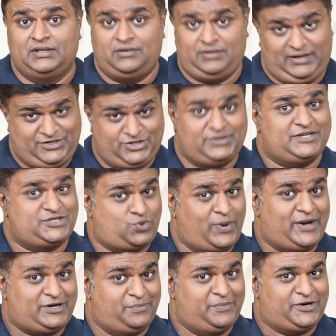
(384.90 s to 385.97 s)
Right, so there's
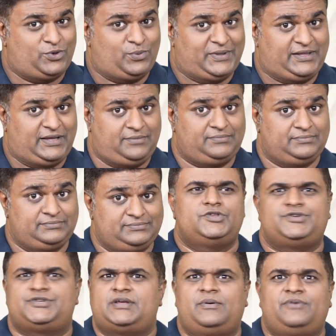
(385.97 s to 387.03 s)
quite a bit over there.
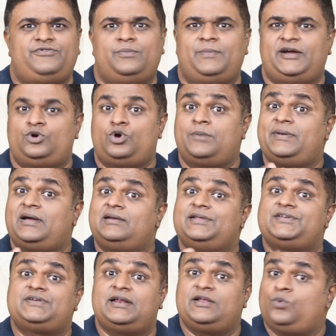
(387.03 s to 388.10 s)
So some of you might not be
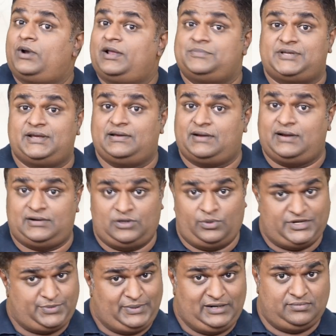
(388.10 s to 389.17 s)
understanding what I'm saying right now
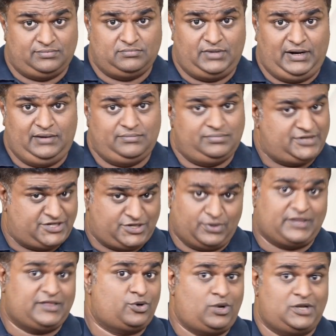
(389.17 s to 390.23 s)
as well, right? Just look
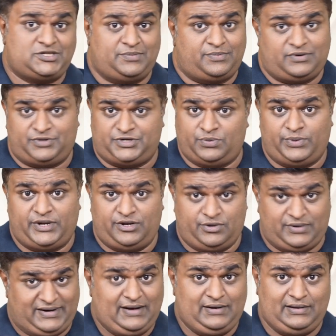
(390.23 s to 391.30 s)
at the concept revision video
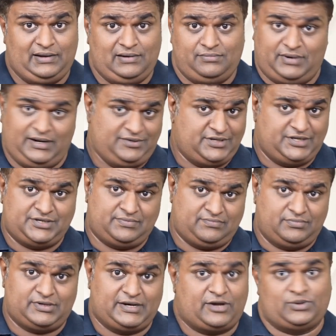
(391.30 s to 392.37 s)
in detail, right? Just
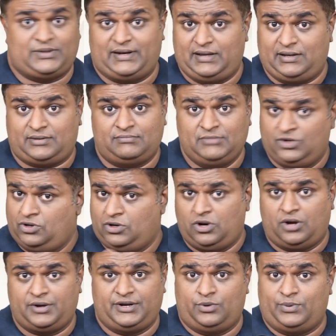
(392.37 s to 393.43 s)
click on the link,
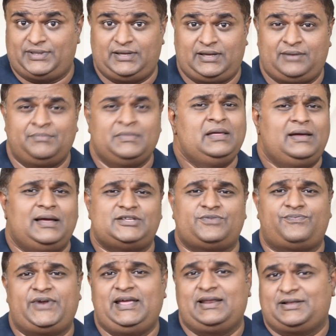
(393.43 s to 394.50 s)
log in over there. It's a
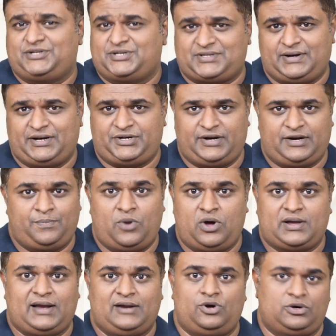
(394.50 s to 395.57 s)
free registration at
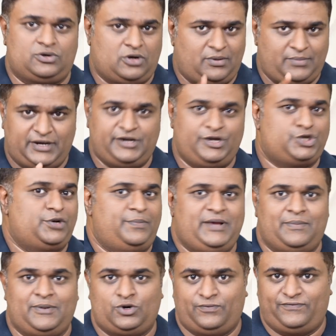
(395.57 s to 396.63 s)
mockcat.com and you should be
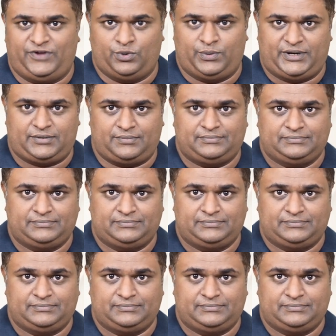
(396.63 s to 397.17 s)
able to view it.